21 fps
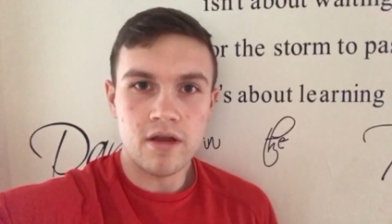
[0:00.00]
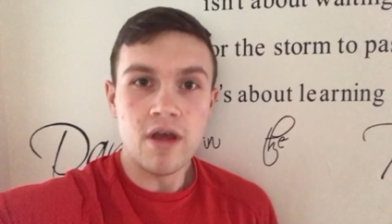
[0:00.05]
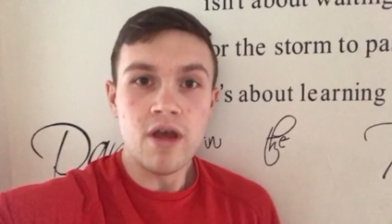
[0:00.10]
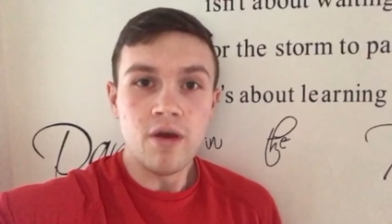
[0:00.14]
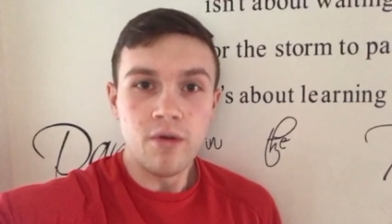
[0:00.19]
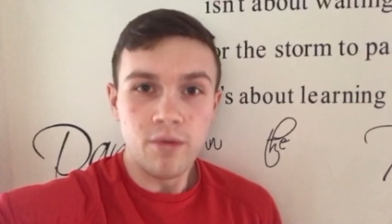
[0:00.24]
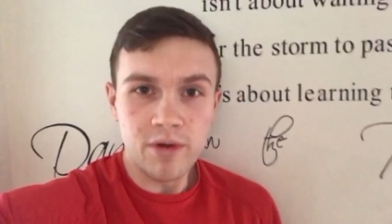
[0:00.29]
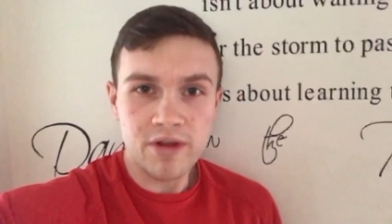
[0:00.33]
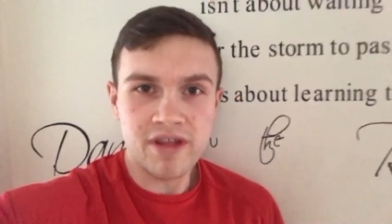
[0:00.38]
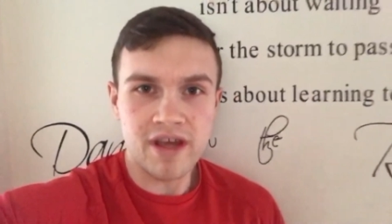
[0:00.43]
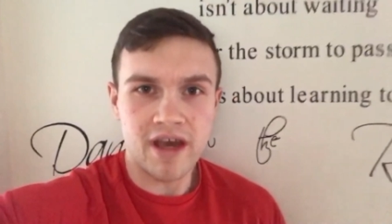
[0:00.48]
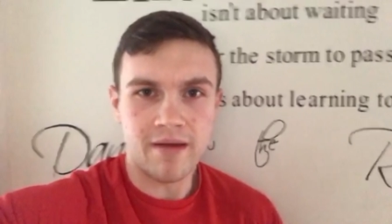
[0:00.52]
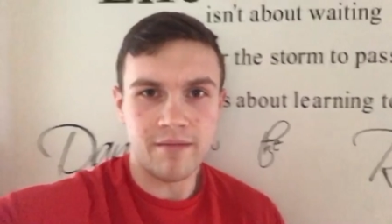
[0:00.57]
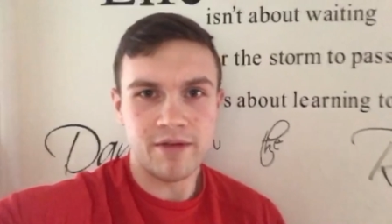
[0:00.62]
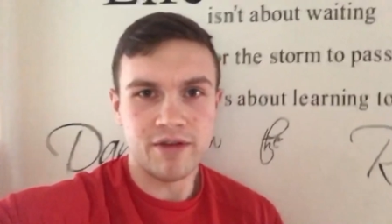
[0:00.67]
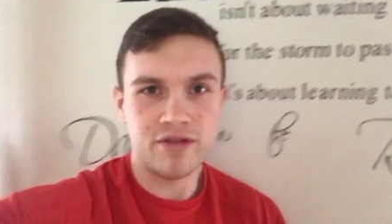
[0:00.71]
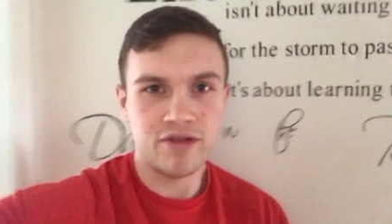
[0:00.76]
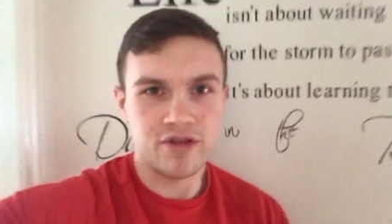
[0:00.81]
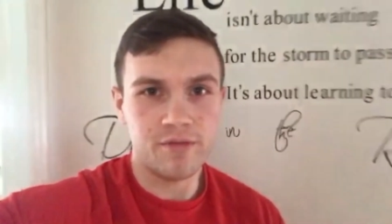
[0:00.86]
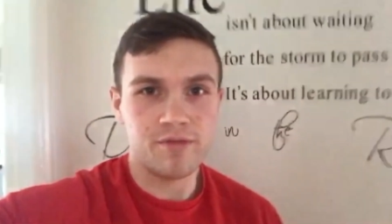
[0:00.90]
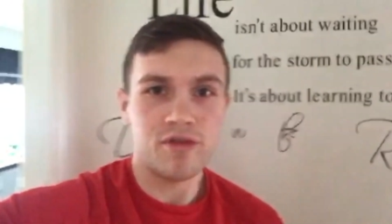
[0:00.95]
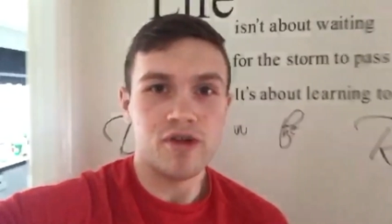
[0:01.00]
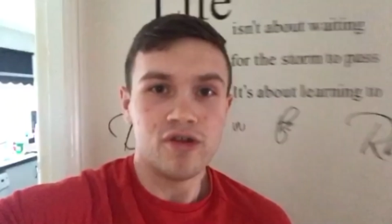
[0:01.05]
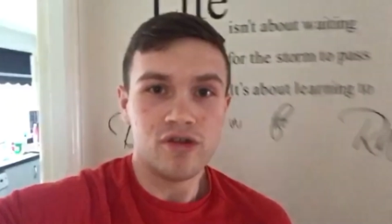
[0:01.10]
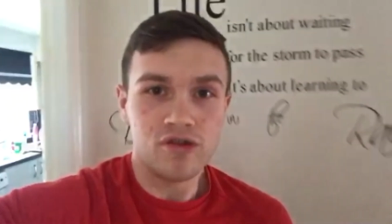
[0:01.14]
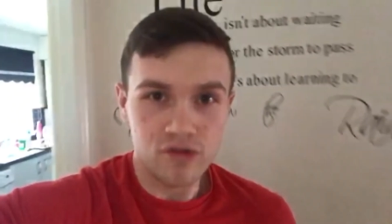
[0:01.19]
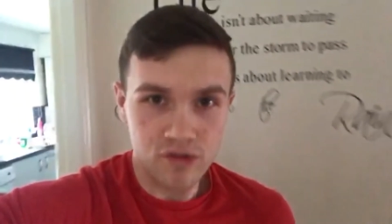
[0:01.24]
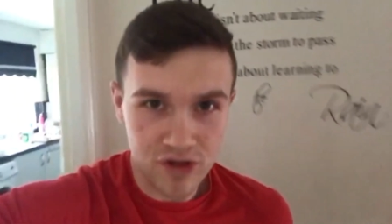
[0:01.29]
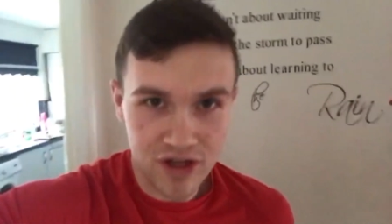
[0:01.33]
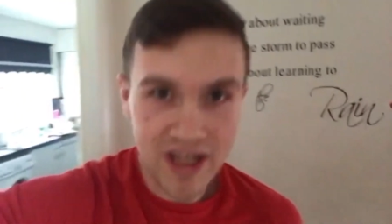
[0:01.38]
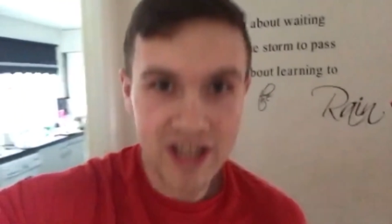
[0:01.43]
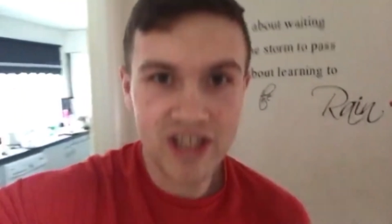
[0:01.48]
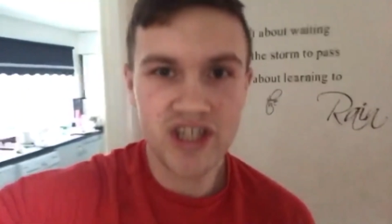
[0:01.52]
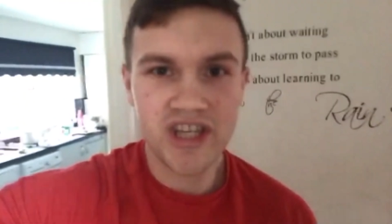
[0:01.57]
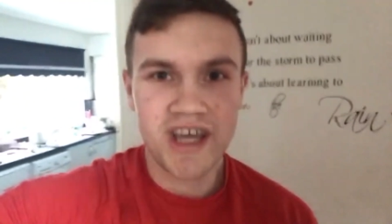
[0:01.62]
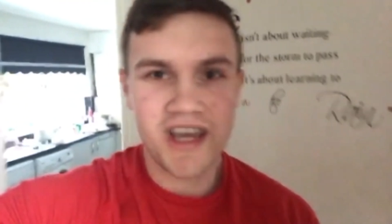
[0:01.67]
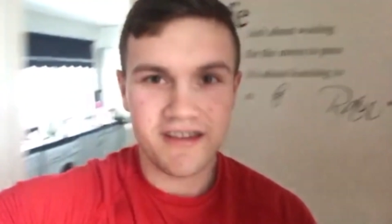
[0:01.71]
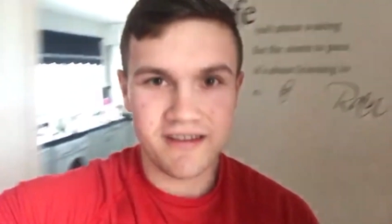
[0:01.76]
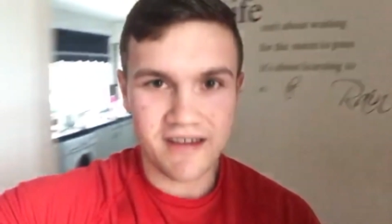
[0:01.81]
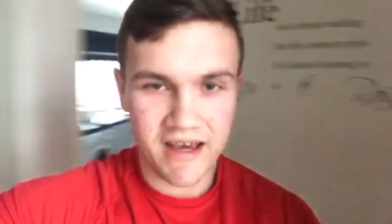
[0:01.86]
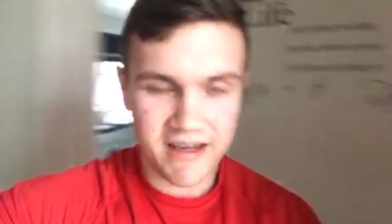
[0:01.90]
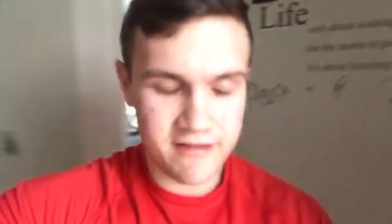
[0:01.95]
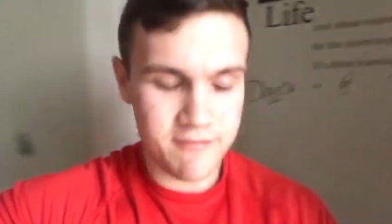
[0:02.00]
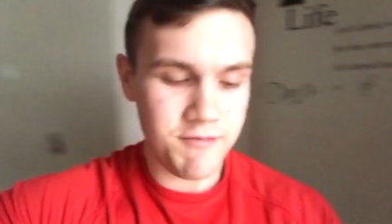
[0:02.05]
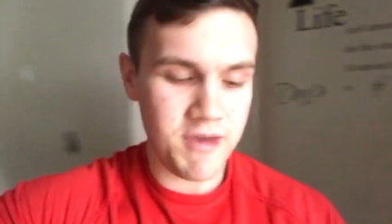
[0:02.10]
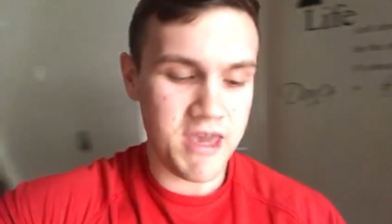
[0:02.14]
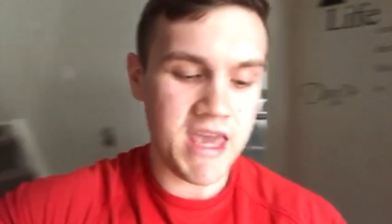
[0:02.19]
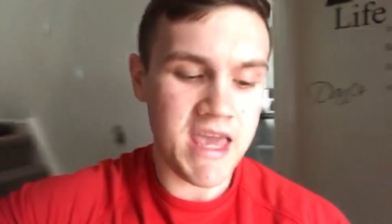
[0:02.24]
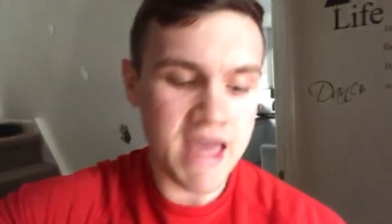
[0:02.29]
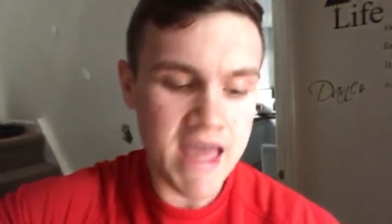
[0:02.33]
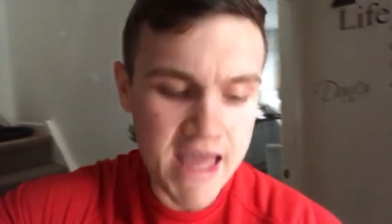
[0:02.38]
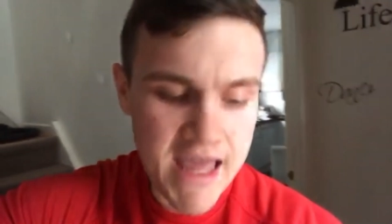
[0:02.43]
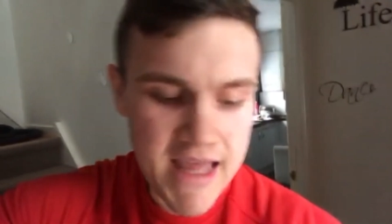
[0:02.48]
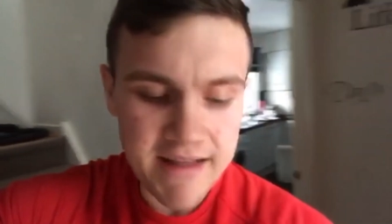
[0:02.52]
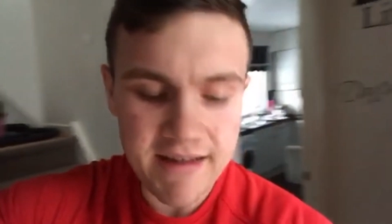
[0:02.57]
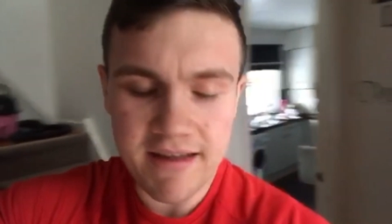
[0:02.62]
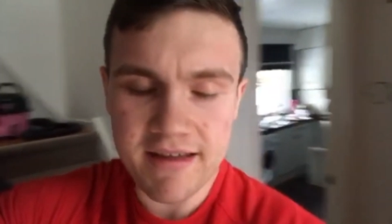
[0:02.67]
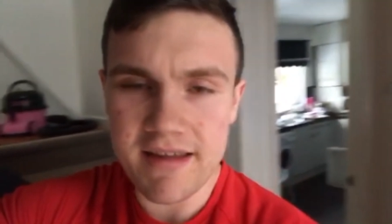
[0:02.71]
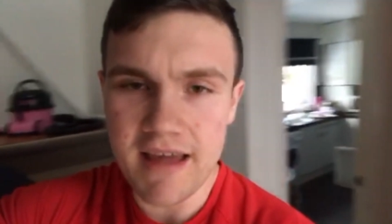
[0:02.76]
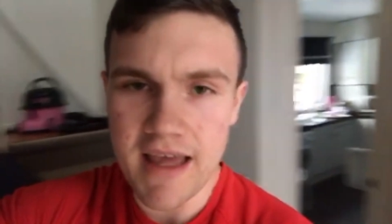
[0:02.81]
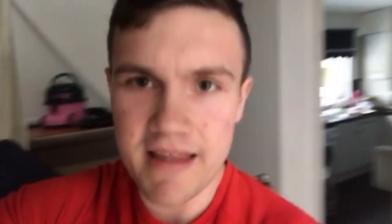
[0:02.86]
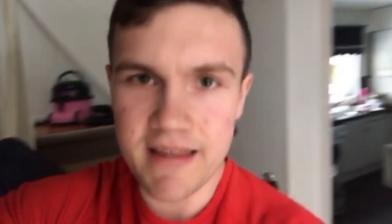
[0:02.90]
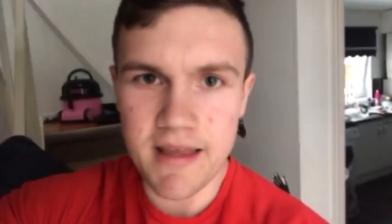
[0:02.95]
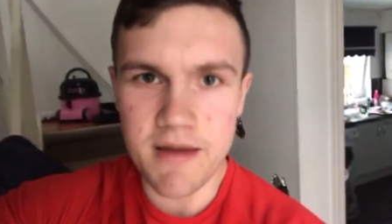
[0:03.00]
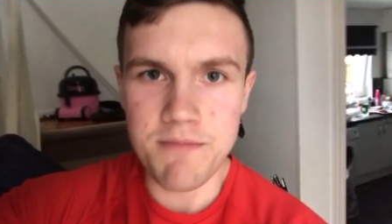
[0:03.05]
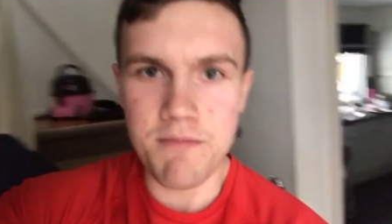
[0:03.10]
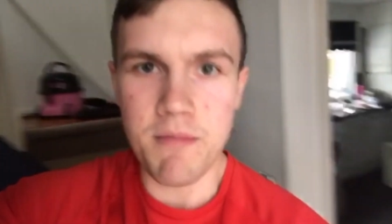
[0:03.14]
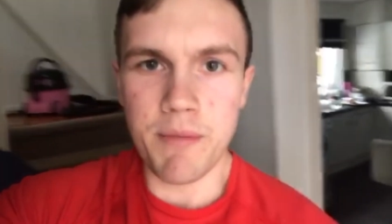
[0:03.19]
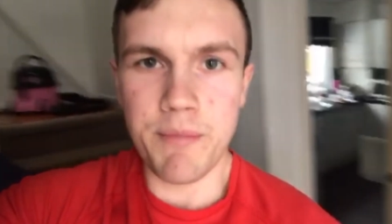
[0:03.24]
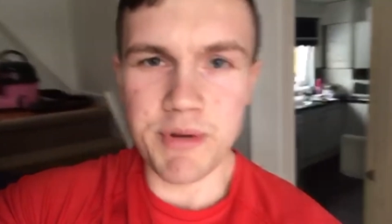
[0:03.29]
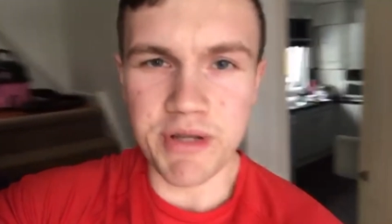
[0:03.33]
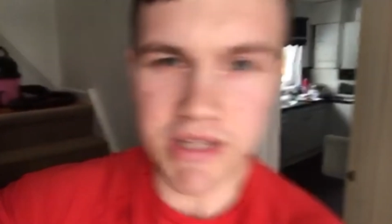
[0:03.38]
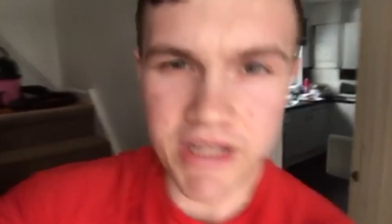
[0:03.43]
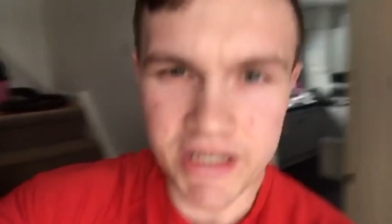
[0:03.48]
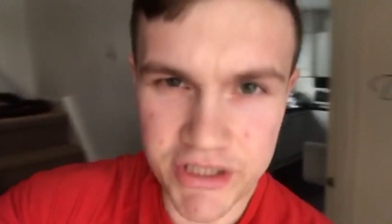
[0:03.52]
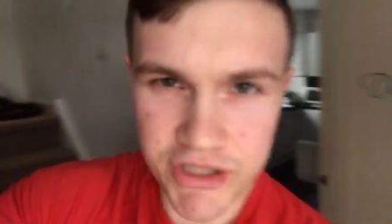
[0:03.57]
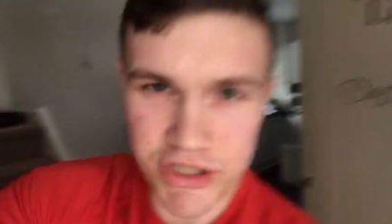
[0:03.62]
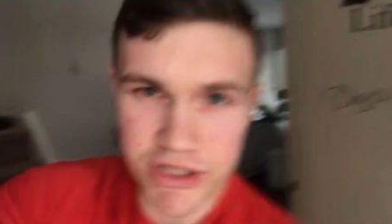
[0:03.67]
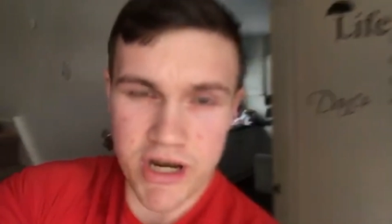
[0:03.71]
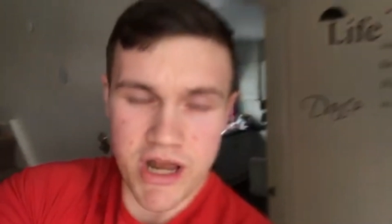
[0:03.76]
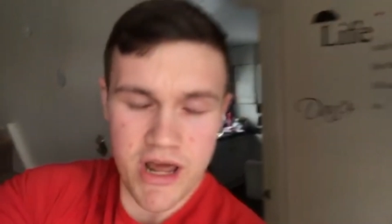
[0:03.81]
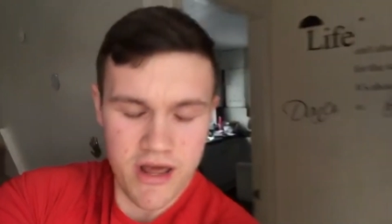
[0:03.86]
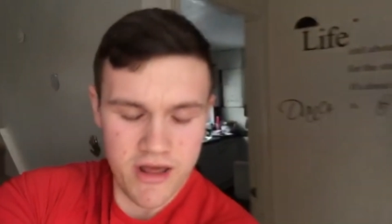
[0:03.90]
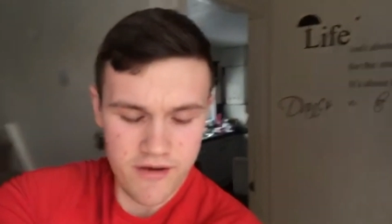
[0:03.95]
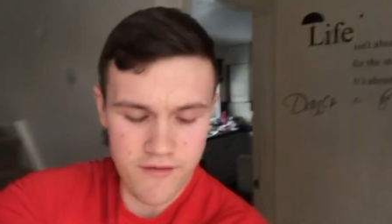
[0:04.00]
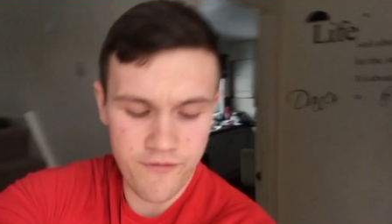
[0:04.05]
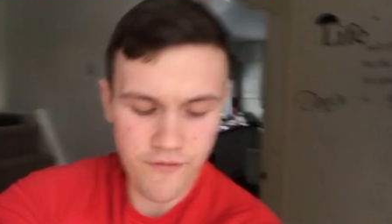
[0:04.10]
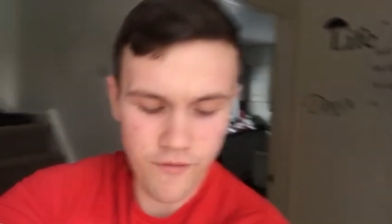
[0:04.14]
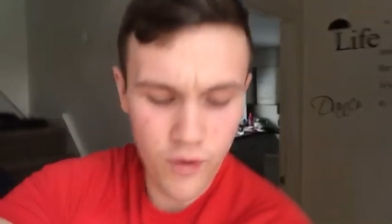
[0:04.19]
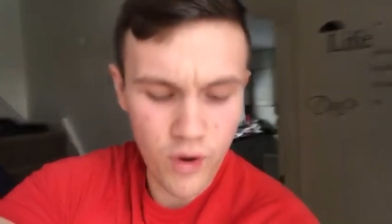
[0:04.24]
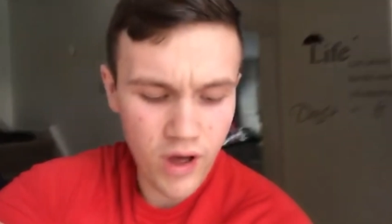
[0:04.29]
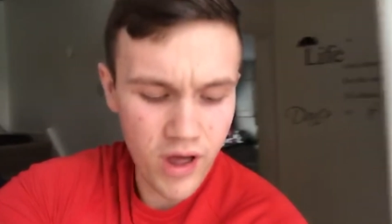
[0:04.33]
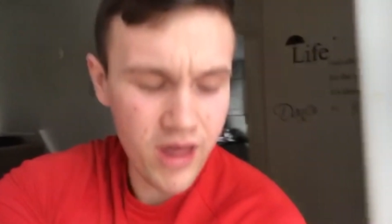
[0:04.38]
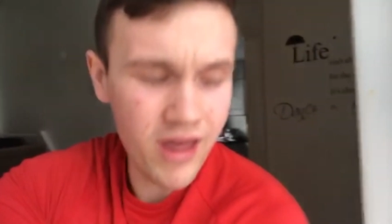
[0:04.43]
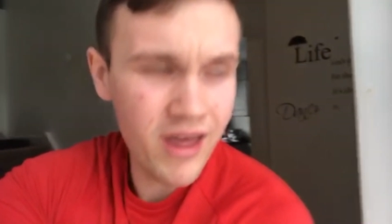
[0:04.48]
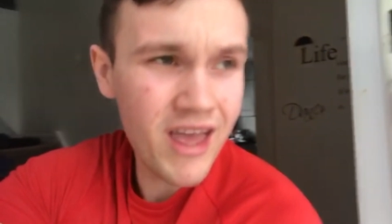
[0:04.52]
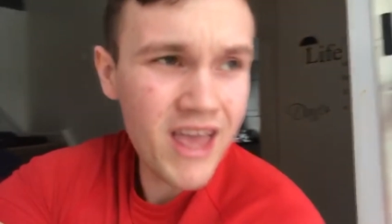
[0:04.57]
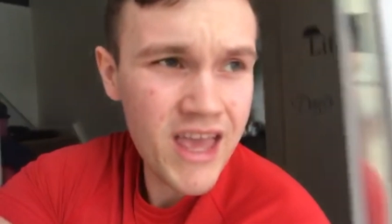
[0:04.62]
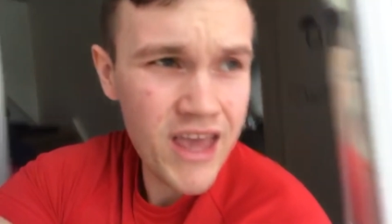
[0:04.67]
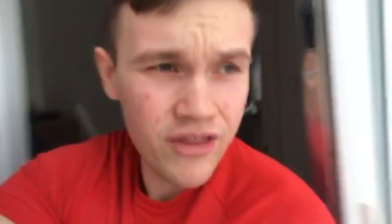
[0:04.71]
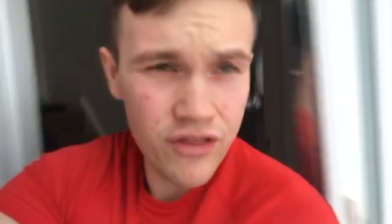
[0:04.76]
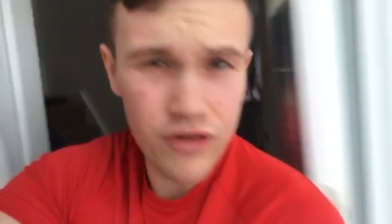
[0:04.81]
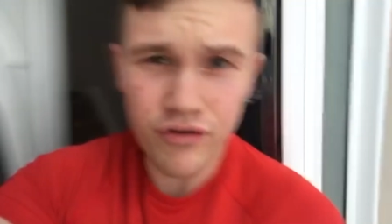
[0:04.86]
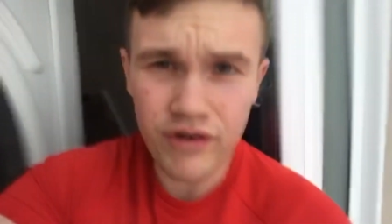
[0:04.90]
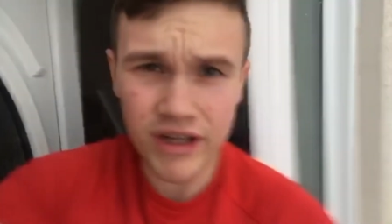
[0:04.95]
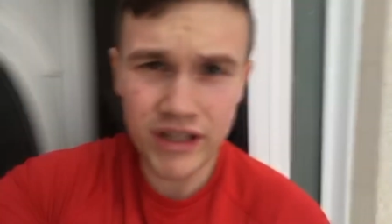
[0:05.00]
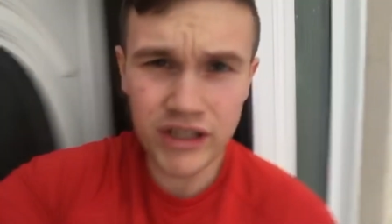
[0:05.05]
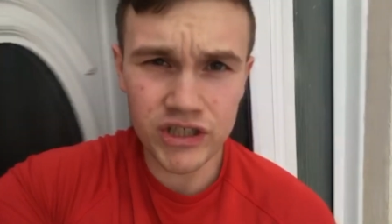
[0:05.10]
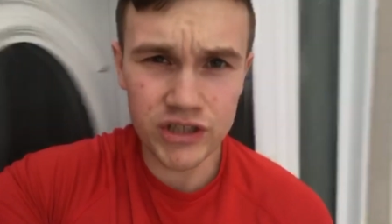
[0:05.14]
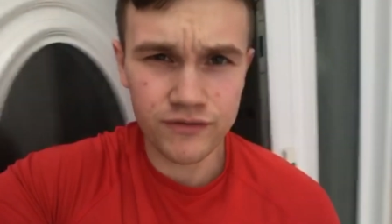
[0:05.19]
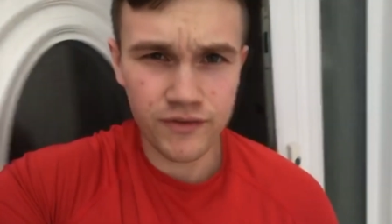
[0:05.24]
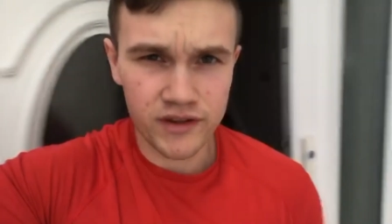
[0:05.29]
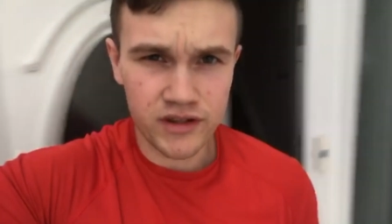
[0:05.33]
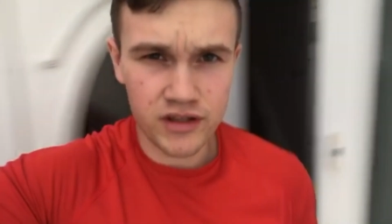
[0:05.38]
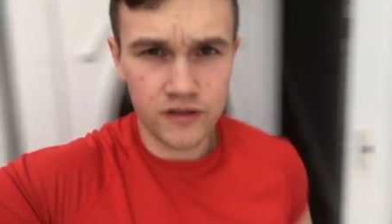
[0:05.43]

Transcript: What's happening, troops? So C J has asked me to send in my prediction for the Rangers versus